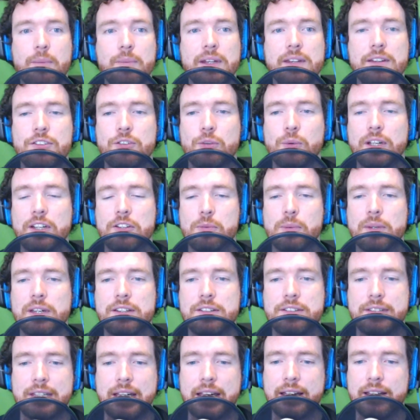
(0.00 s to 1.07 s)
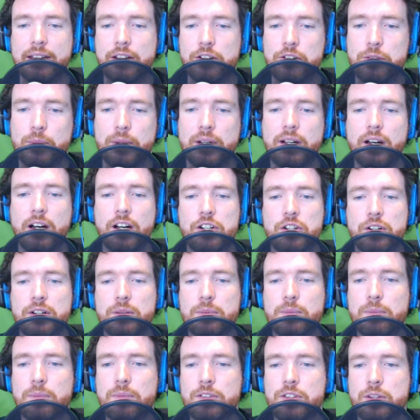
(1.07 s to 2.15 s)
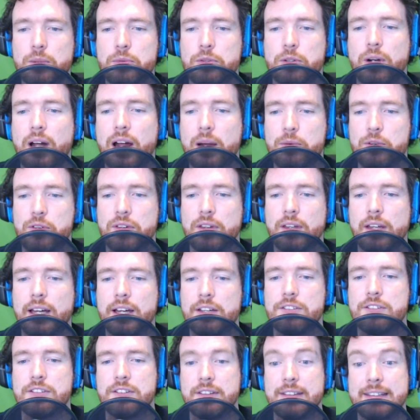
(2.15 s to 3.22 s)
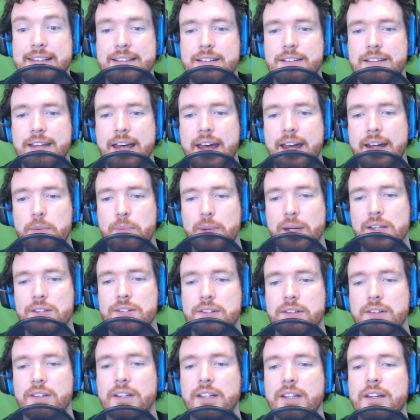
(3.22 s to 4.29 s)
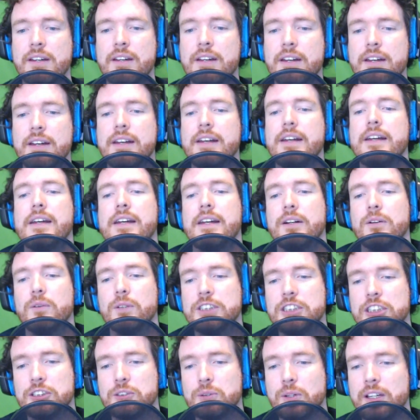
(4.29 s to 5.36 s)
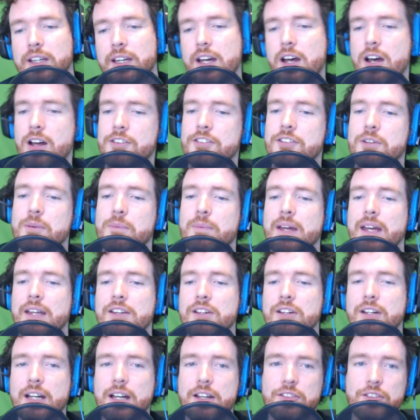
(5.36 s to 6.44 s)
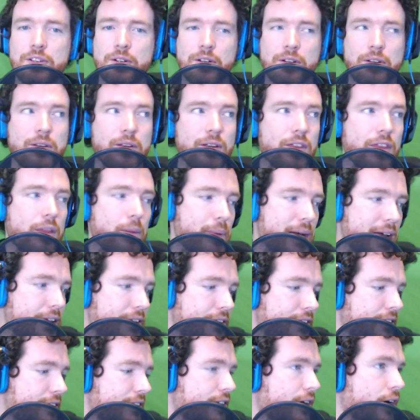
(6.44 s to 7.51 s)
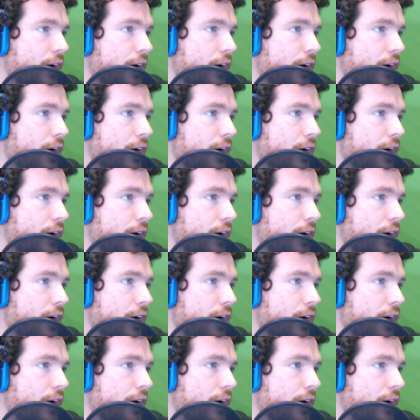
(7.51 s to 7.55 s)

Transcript: I mean, this week's been insane. There's been 100 subscribers in the last day, basically, which is really awesome, and you guys are the best.